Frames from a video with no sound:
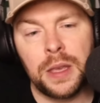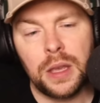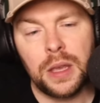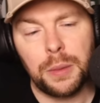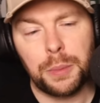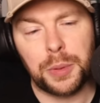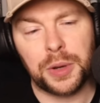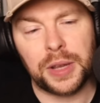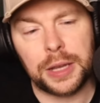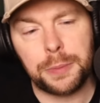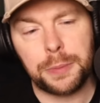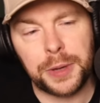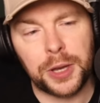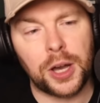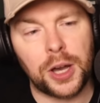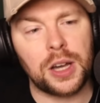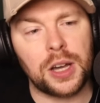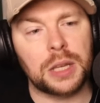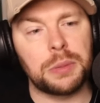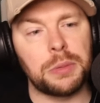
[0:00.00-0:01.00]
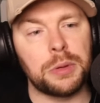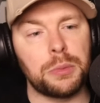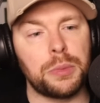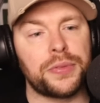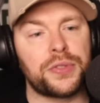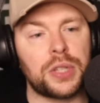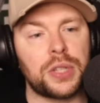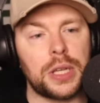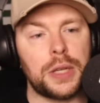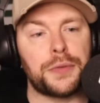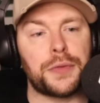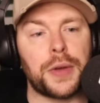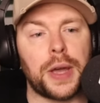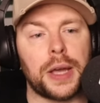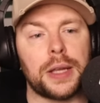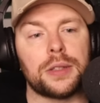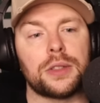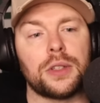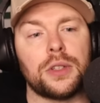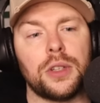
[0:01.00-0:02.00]
But I had a big argument with City
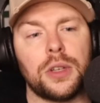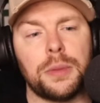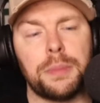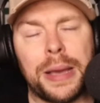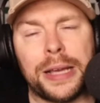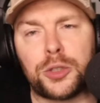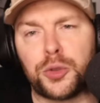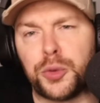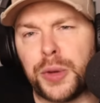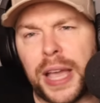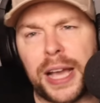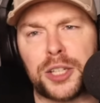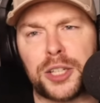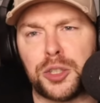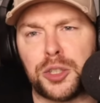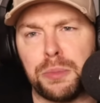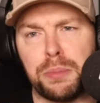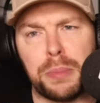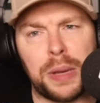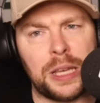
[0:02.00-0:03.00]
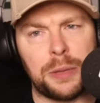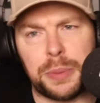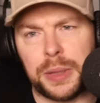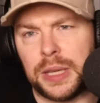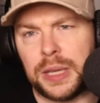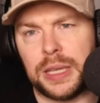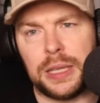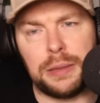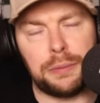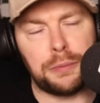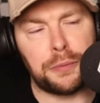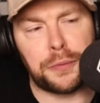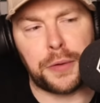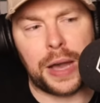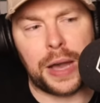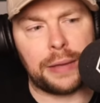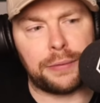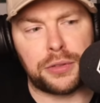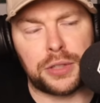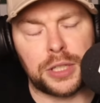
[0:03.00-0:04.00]
fans on a match reaction maybe
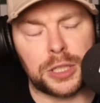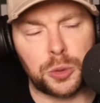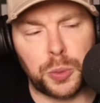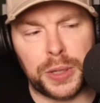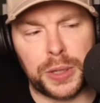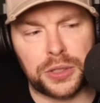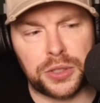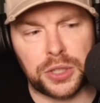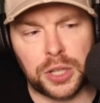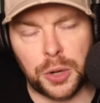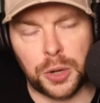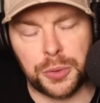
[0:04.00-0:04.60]
five, six weeks ago